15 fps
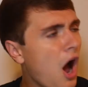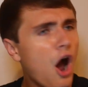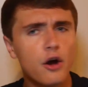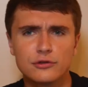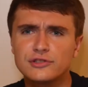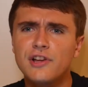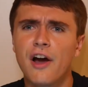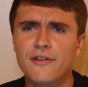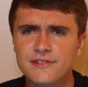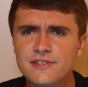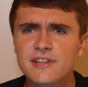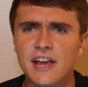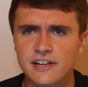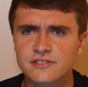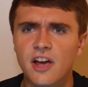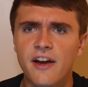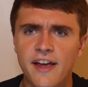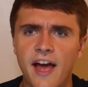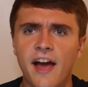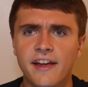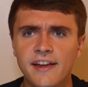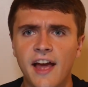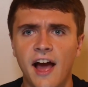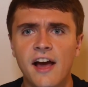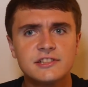Oh, Zone six. Oh, yeah, yeah.